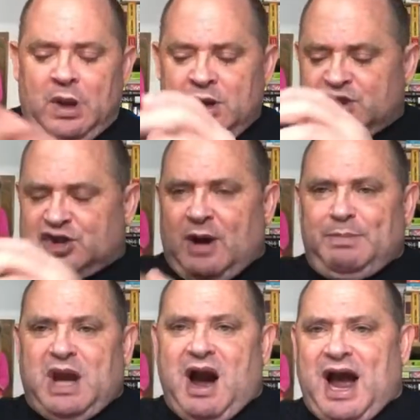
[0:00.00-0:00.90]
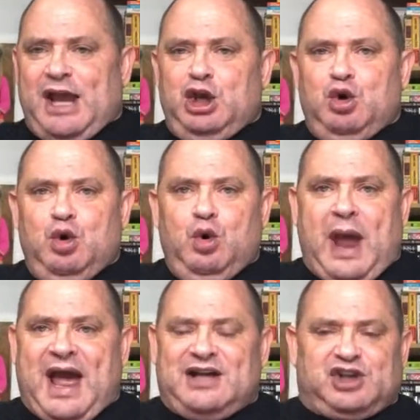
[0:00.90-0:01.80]
some guy who
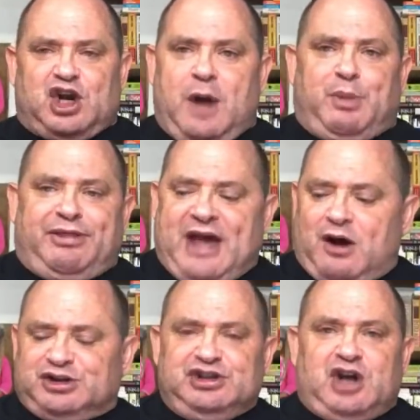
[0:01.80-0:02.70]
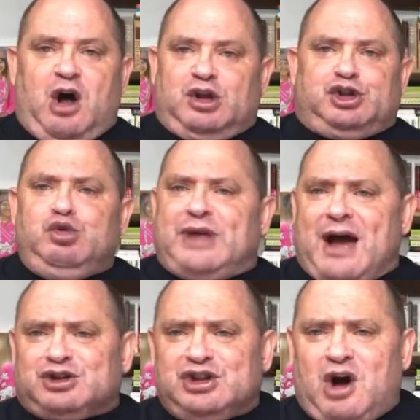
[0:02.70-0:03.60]
has a couple $1,000,
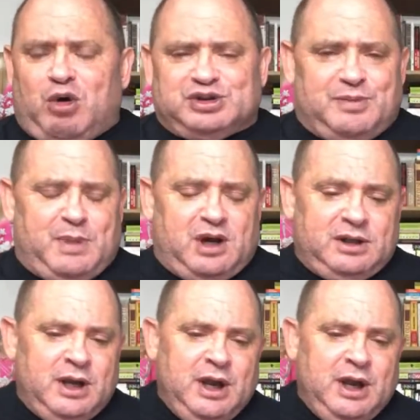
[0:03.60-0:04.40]
$2,000 a month,